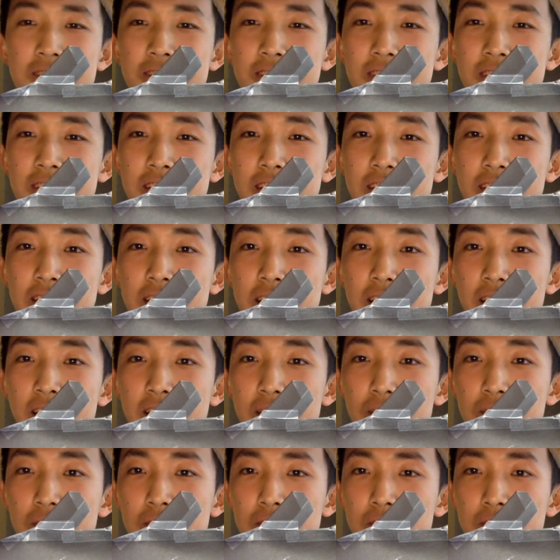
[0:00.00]
It's not that high
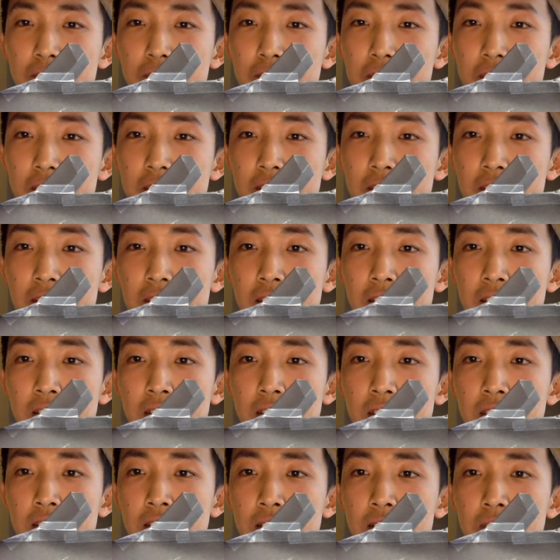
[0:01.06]
quality, but
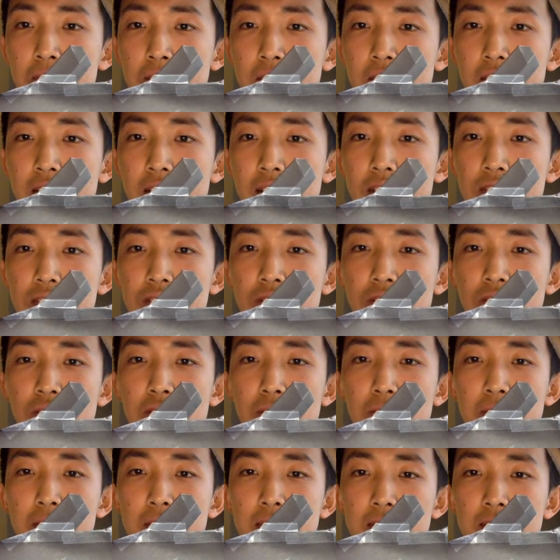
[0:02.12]
yeah. So
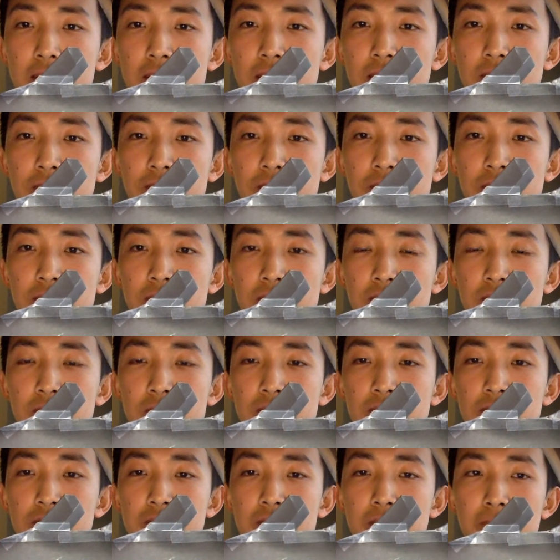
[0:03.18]
basically, if you're
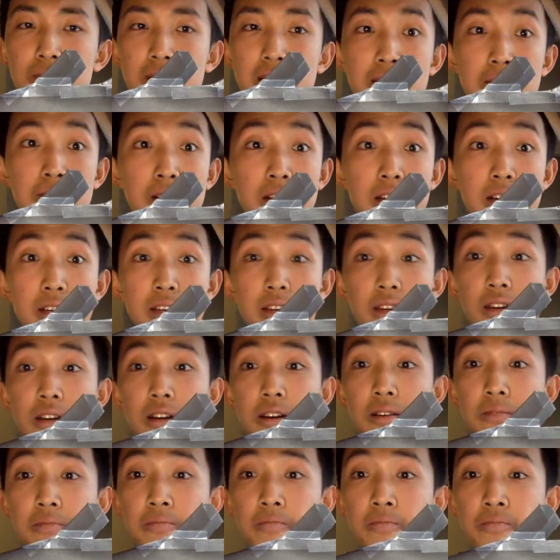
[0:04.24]
using matte black
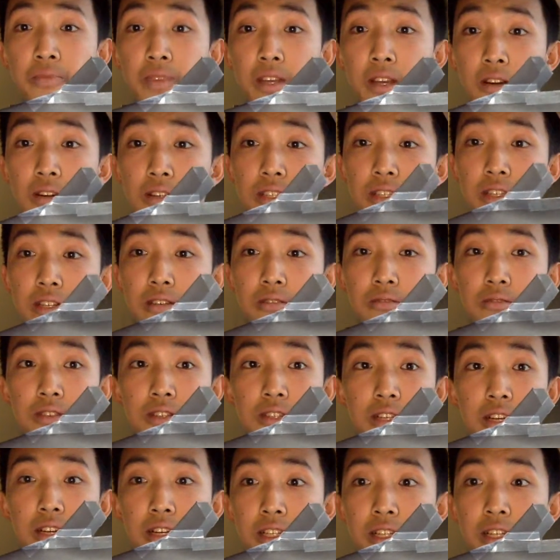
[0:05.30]
cardstock with
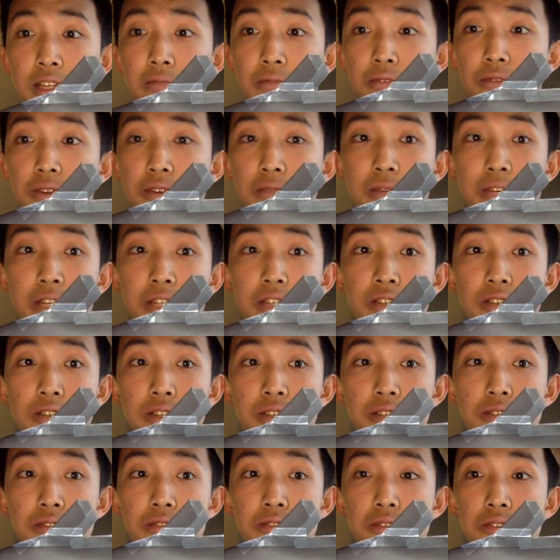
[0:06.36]
Scotch tape, you want to make sure
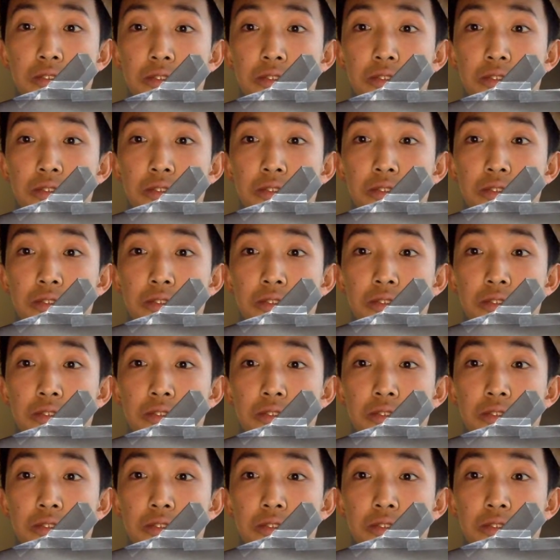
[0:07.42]
you